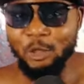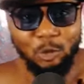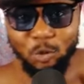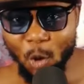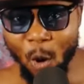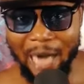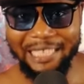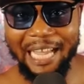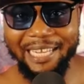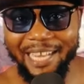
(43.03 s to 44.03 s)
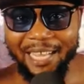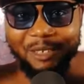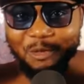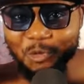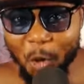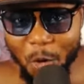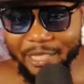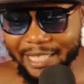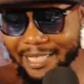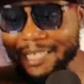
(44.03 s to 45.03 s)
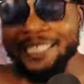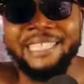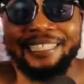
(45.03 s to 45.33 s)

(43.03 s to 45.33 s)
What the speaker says: no Atania no Jesse